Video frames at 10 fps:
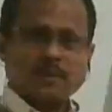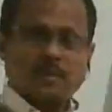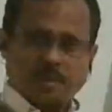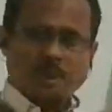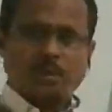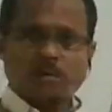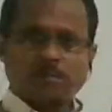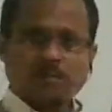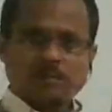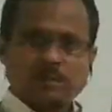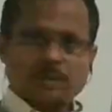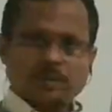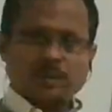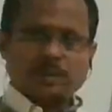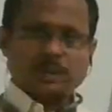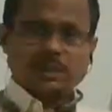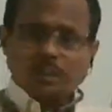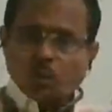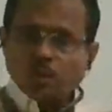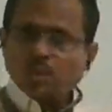Now, in the
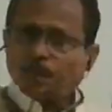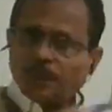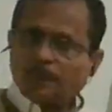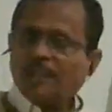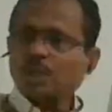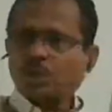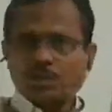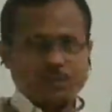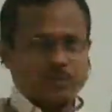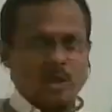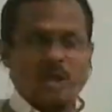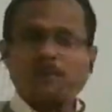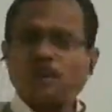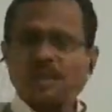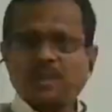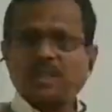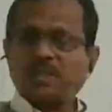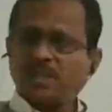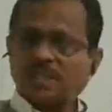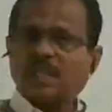course of preparation of carbohydrates
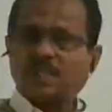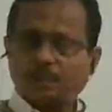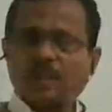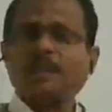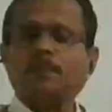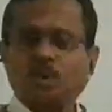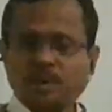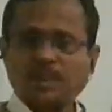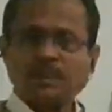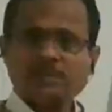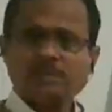inside the plant body,